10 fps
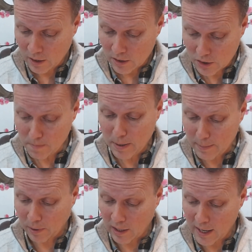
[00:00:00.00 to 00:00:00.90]
Some
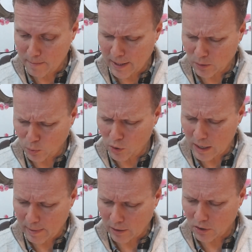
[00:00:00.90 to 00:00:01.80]
people lie in bed and
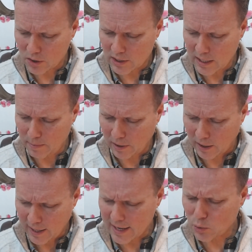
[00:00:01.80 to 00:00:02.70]
worry about not
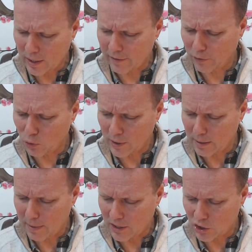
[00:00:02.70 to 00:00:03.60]
sleeping. As we have
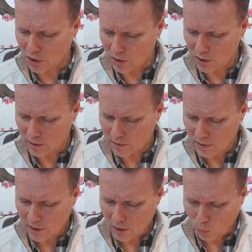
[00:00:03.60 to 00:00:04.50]
already mentioned,
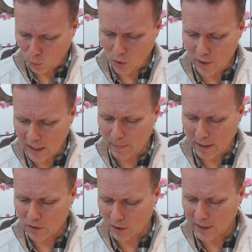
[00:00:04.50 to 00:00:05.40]
worrying
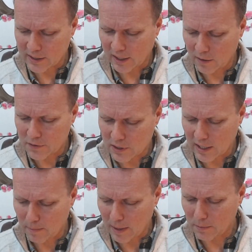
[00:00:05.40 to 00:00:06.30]
about not getting enough
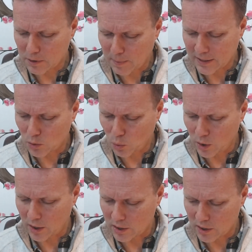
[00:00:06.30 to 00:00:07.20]
sleep makes matters
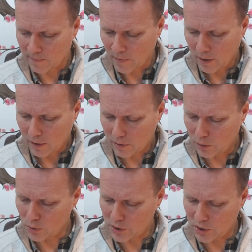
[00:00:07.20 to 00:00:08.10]
worse.
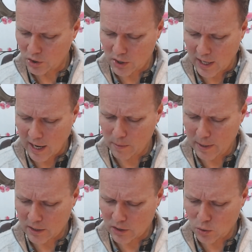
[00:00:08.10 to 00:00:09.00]
Thoughts such as, I'll
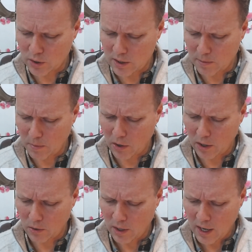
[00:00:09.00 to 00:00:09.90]
be exhausted
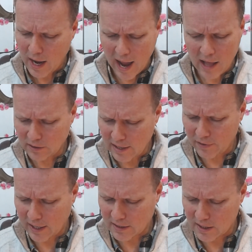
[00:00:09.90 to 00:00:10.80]
tomorrow, I'll
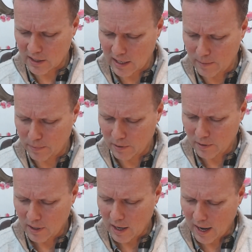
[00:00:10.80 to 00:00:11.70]
never get to sleep,
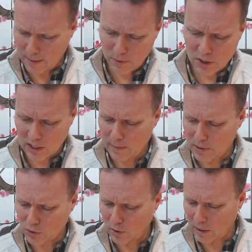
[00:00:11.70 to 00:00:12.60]
I must sleep,
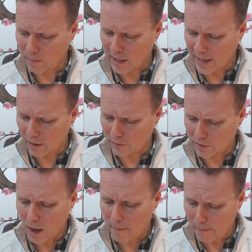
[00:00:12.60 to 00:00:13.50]
it's ruining my health,
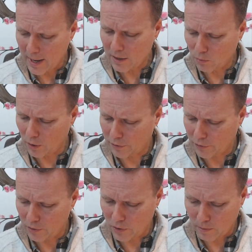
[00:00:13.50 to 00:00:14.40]
may run
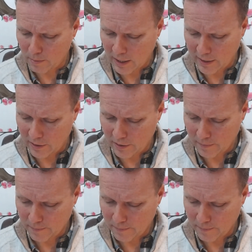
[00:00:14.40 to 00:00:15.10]
through your mind.